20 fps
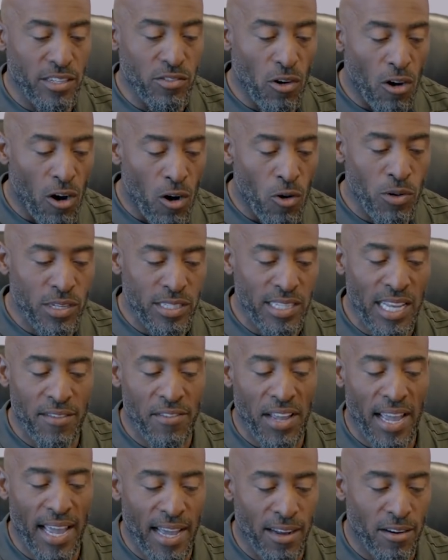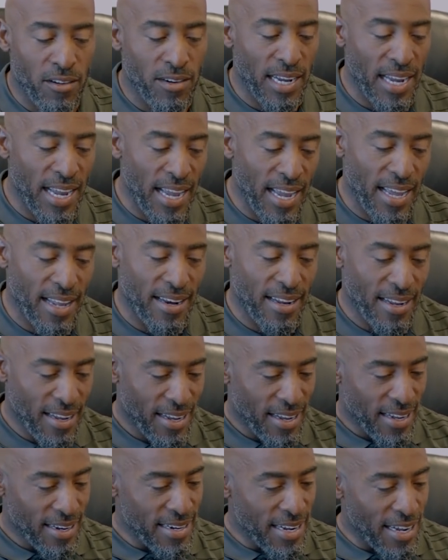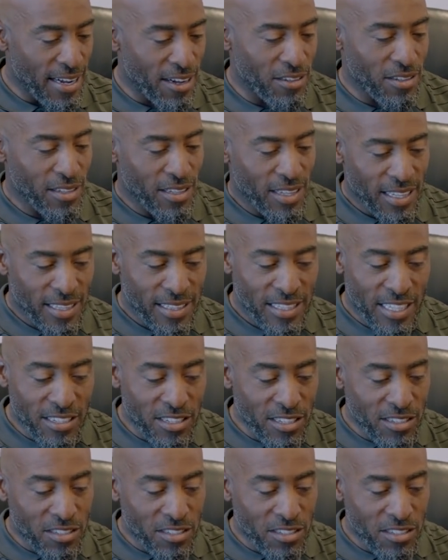You always have a hat on a hat. Now, this